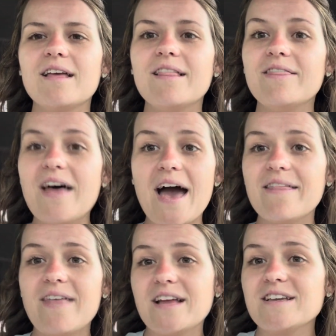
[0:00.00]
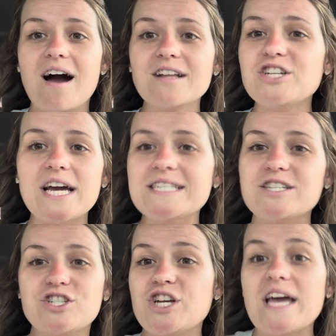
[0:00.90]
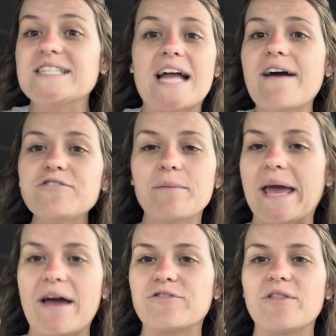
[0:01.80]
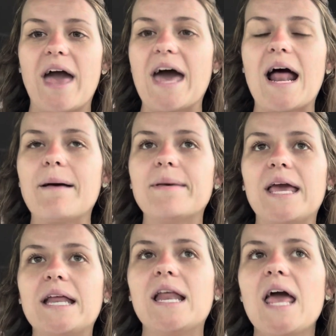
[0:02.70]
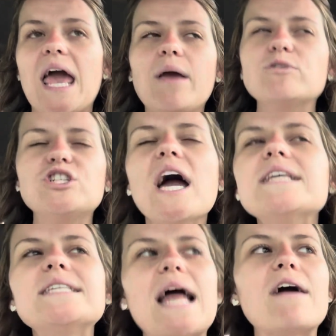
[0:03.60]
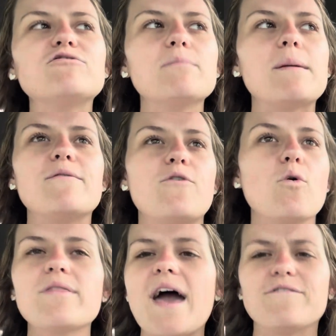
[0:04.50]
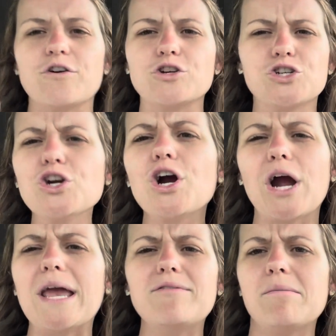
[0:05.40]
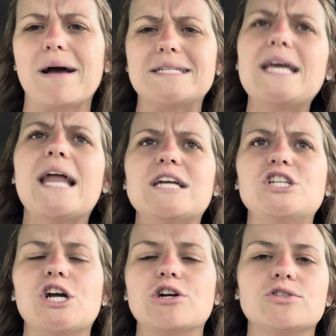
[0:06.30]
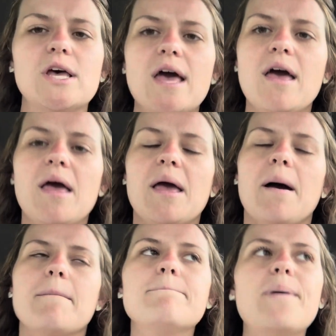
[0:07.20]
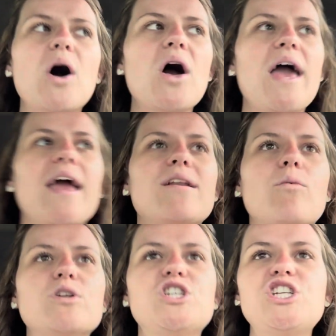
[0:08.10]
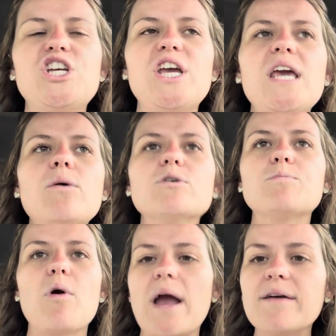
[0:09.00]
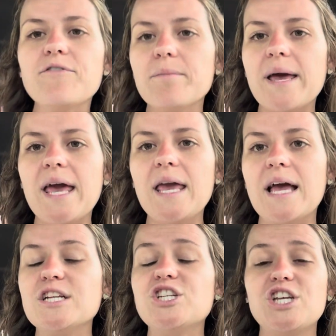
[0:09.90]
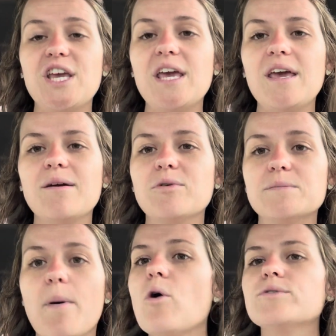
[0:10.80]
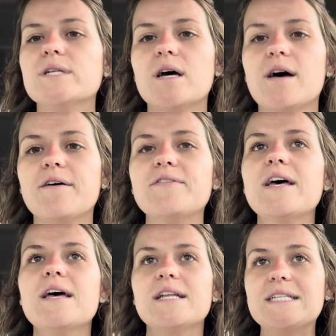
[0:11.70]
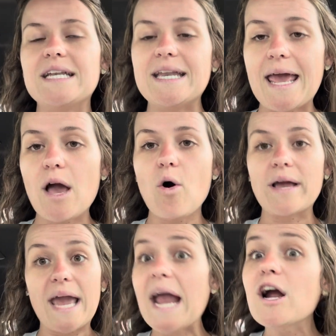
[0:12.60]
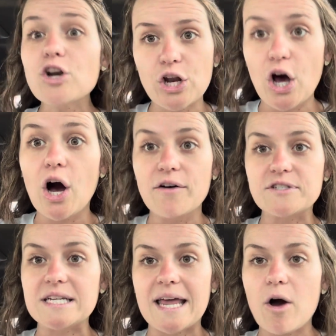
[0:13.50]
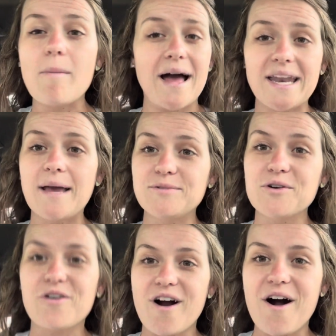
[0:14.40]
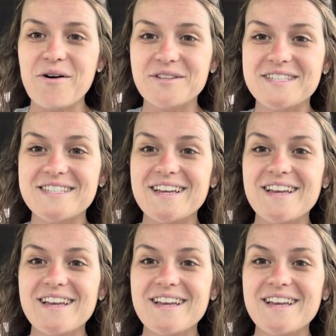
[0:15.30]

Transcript: that God chased after me after that. I mean, he was chasing after me before that for sure, even in my teenage years. But when she was praying for me and she was bold enough to nail and cared enough to nail my name to a cross,